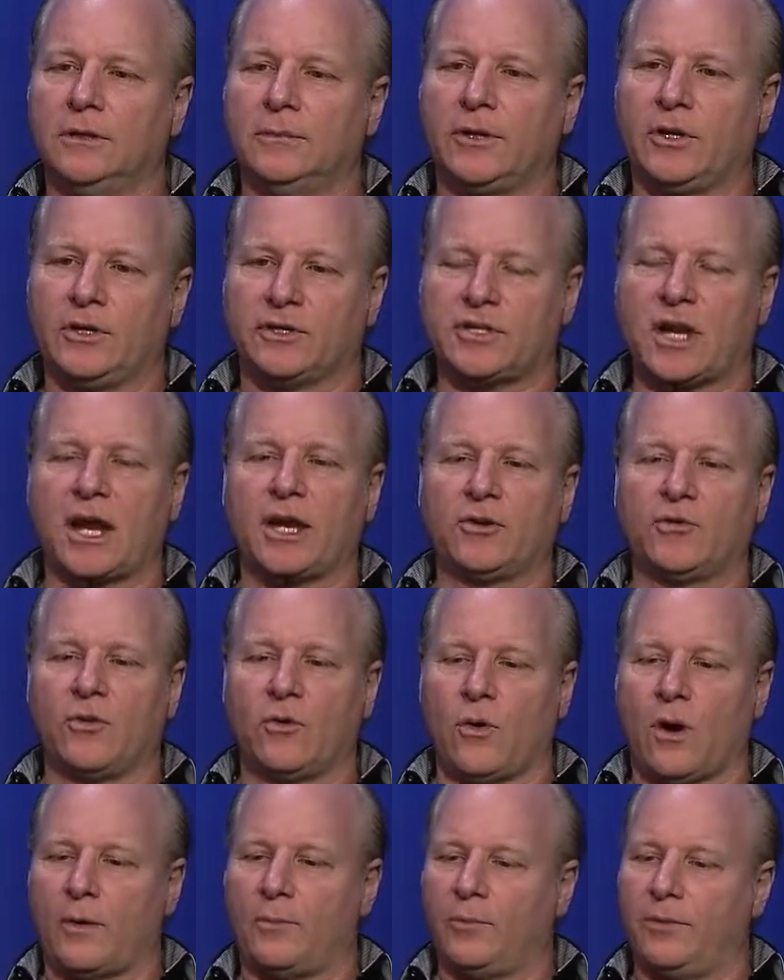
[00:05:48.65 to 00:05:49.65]
Because I
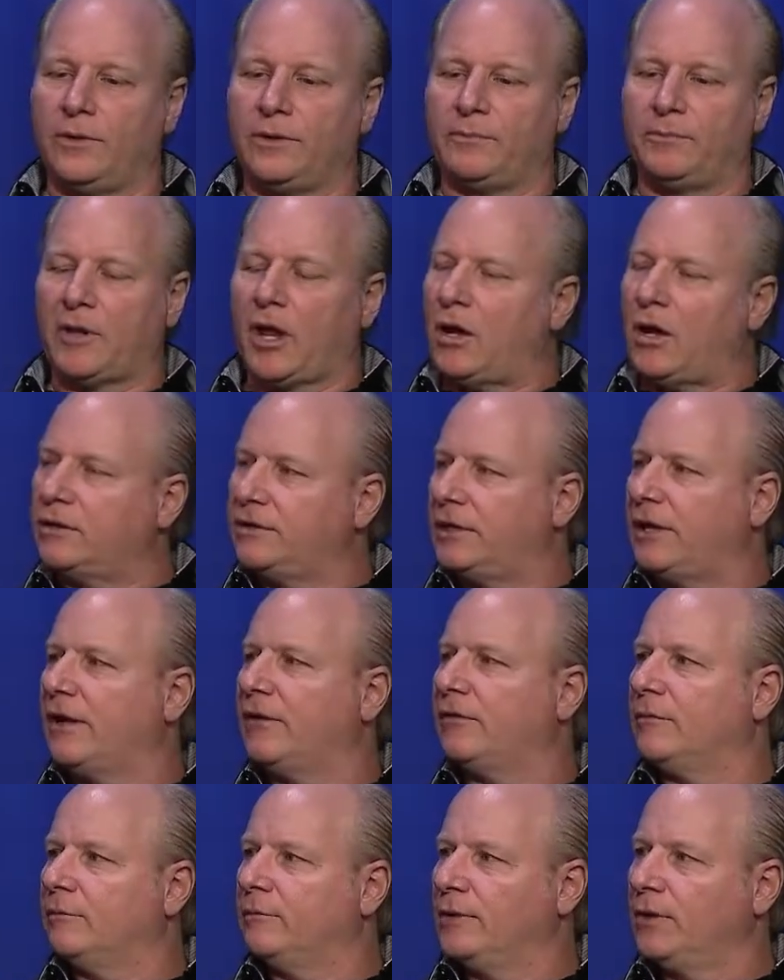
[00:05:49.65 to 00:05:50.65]
grew up with blonde hair
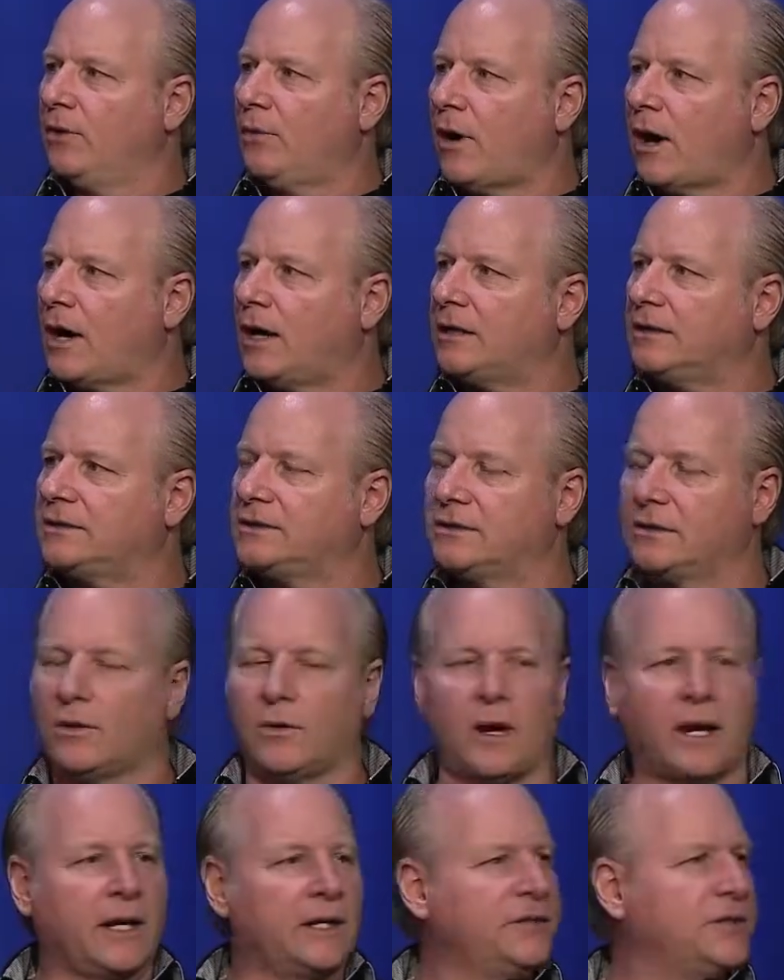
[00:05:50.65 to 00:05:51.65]
and blue eyes, so
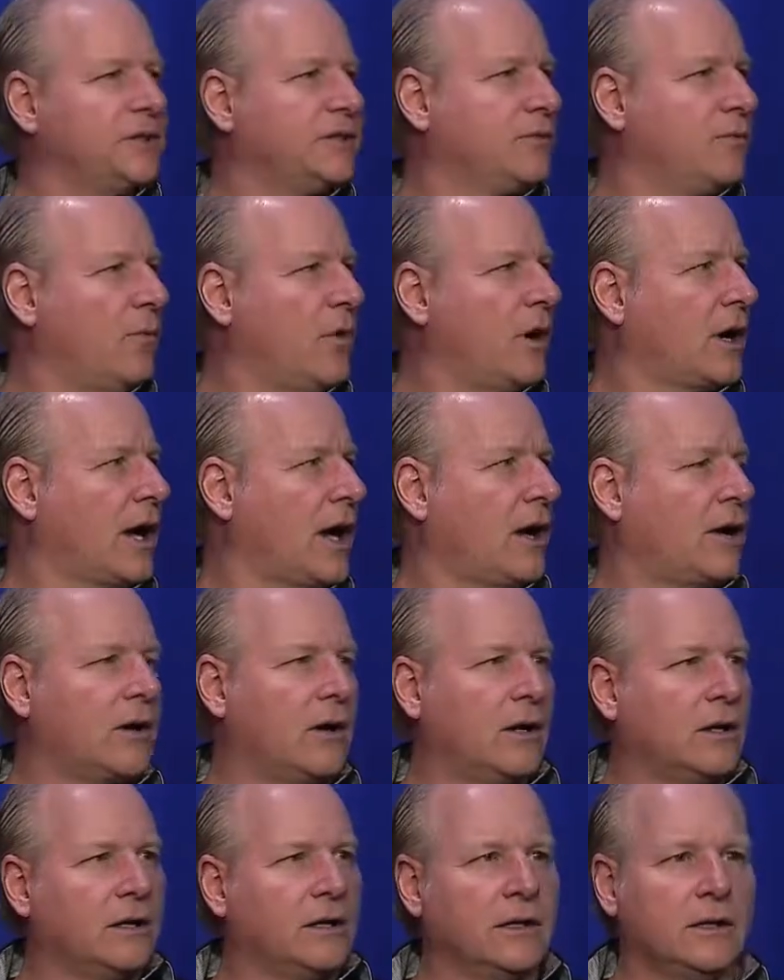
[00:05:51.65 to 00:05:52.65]
I could just walk out
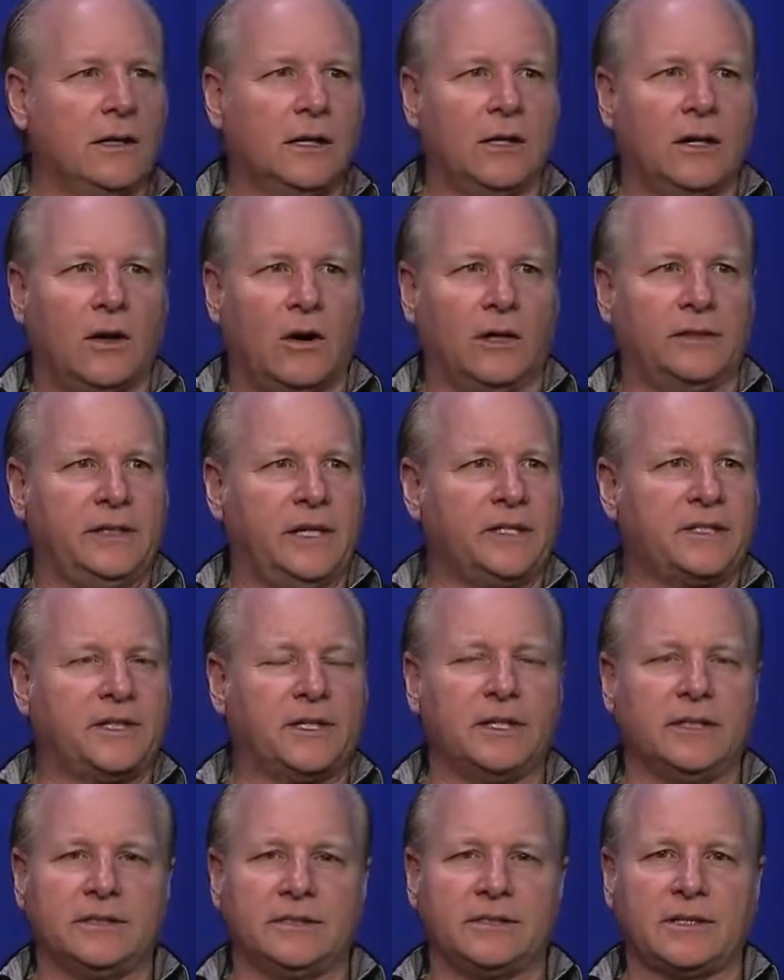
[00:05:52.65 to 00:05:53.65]
on an audition
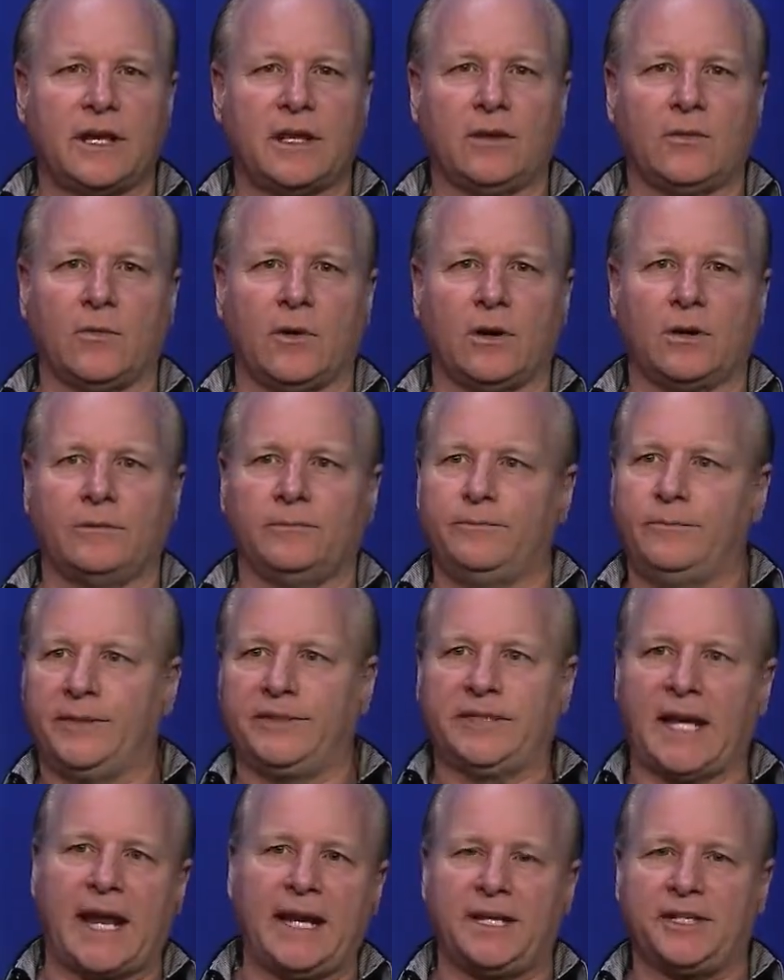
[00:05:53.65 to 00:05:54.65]
and say the word
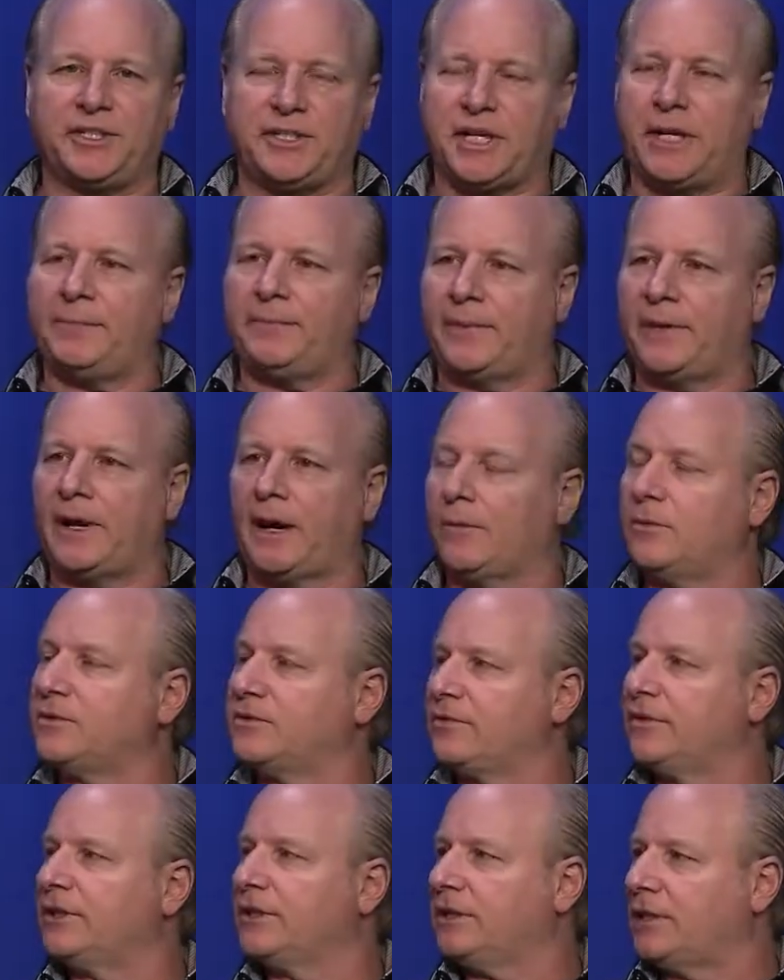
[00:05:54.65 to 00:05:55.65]
potato chip, and I was
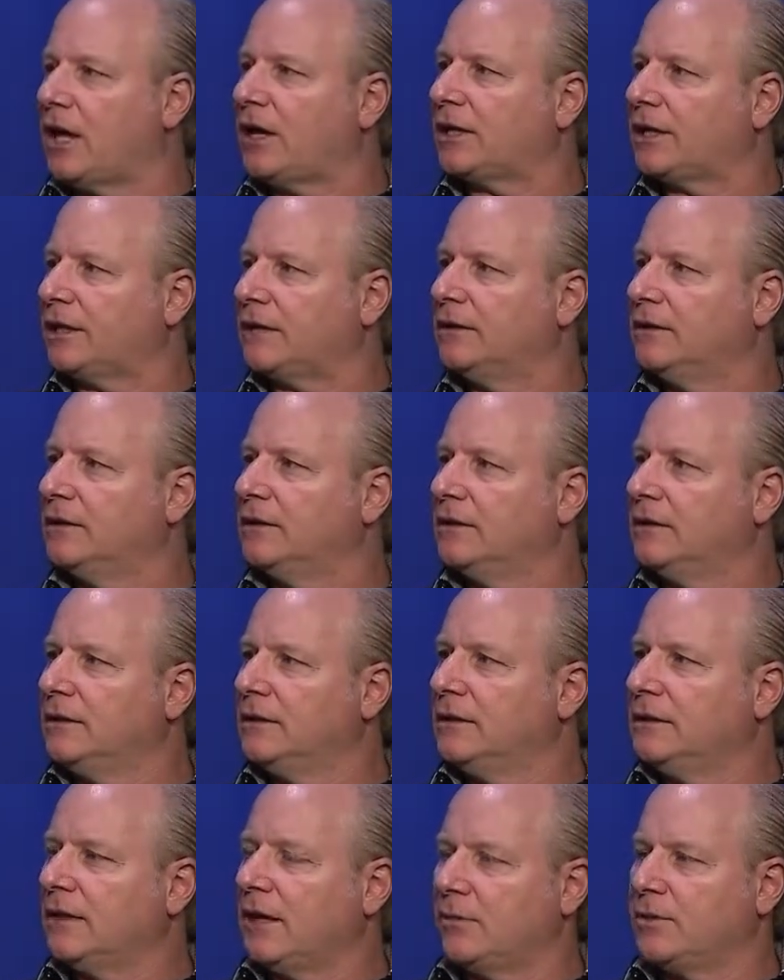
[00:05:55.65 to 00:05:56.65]
really lucky.
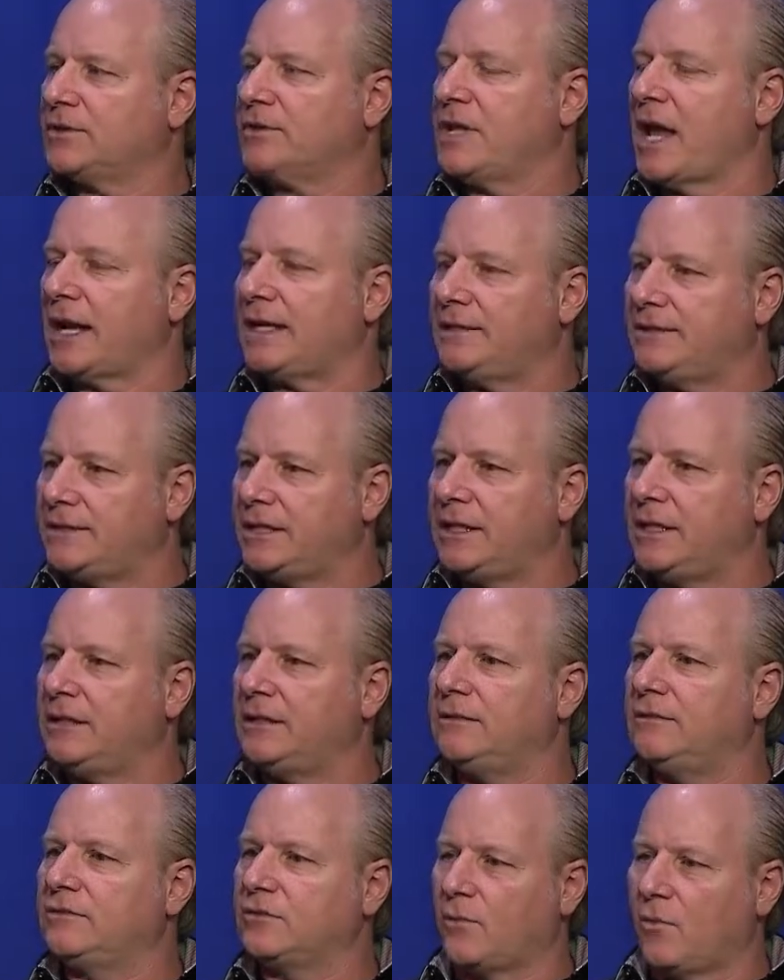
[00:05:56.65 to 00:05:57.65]
Then was
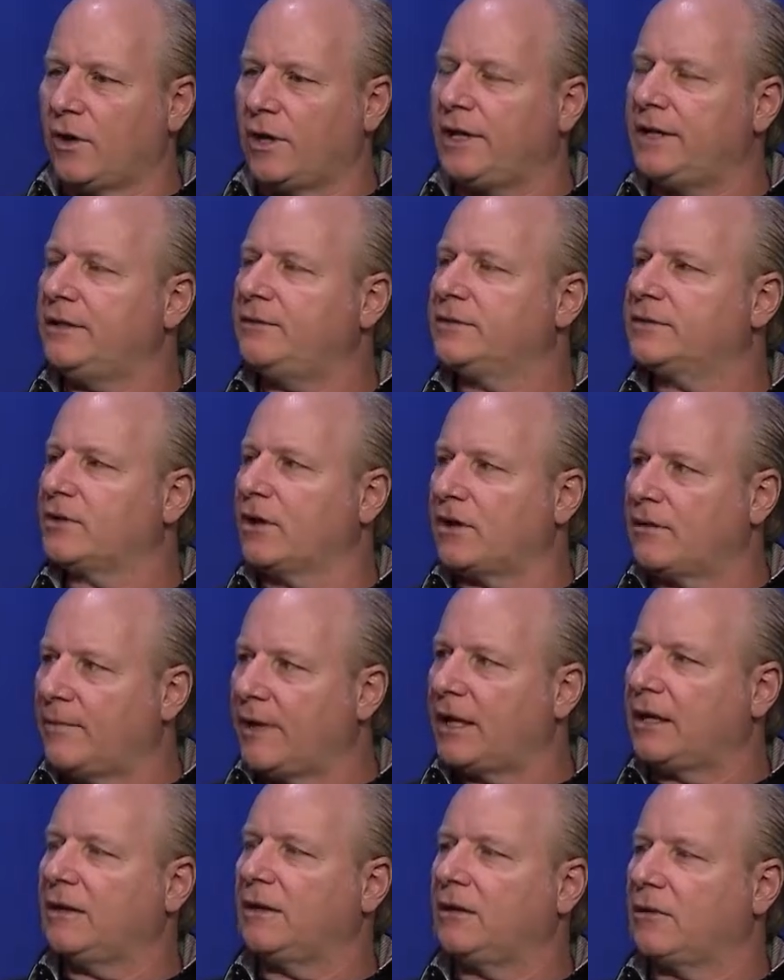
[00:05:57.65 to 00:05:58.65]
19, 20, started
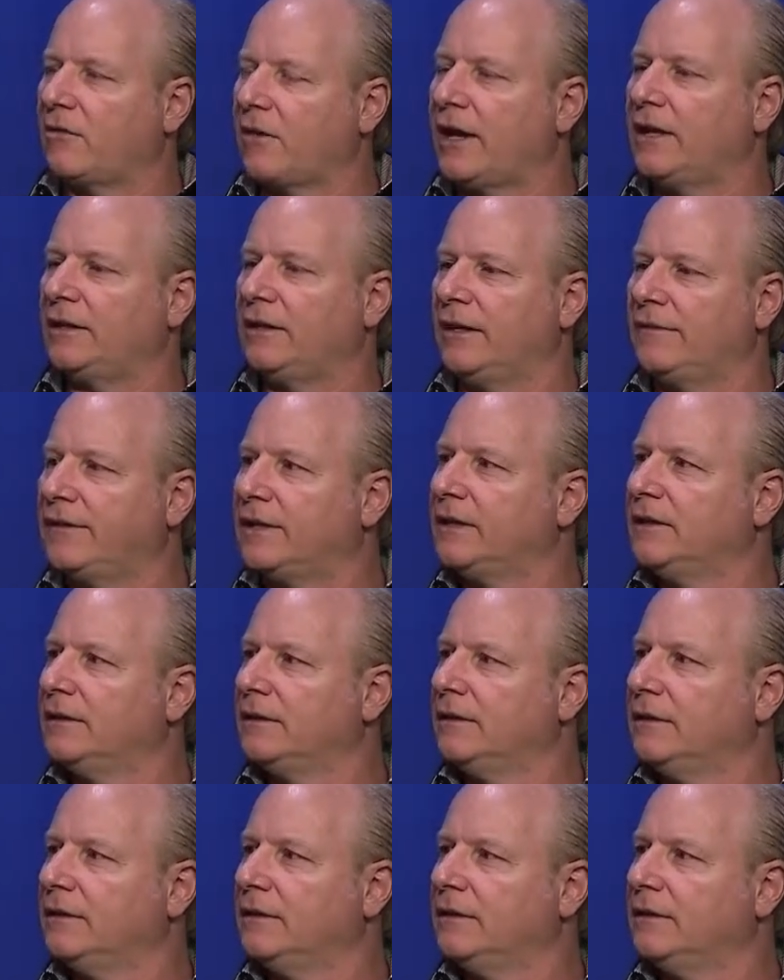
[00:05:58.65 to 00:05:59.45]
making a great living.